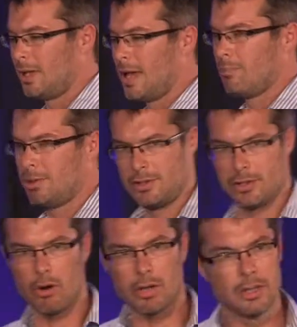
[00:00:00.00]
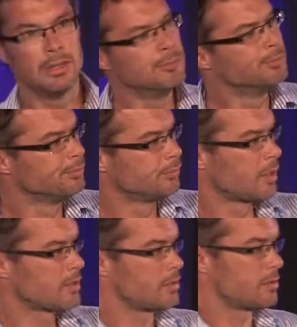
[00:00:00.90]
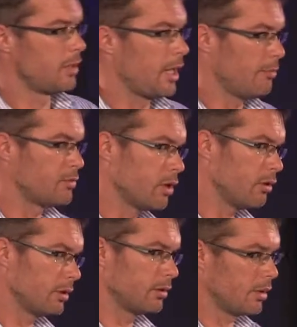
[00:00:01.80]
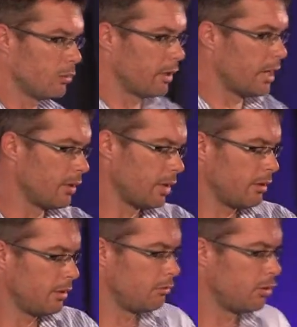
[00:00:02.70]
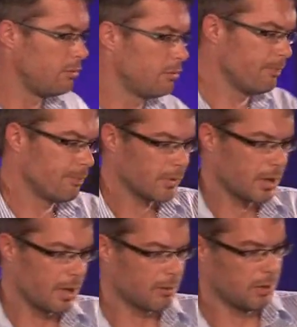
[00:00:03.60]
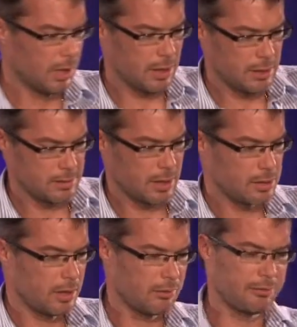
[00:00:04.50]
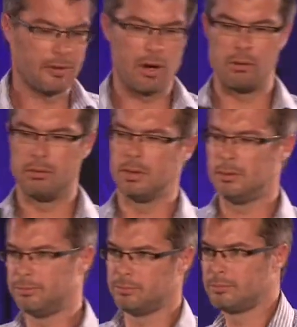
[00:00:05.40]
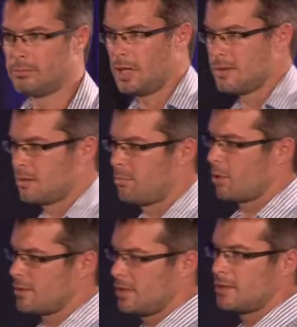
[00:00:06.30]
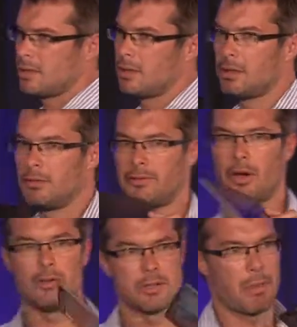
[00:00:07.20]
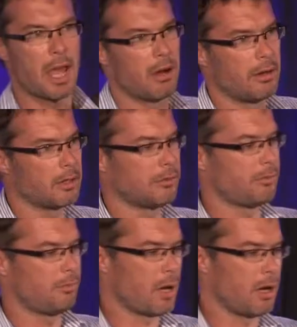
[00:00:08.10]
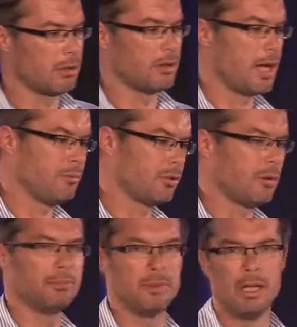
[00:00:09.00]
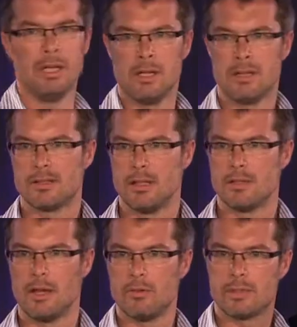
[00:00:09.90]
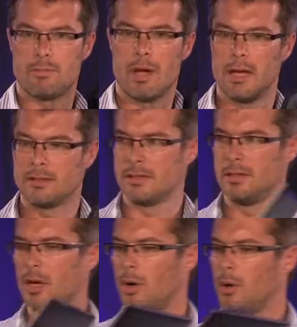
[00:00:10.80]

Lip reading: a lap dock. This is the lap dock. I will have it out in the room. Essentially the phone is the processor, the phone is powering the laptop. So there's no smarts, there's no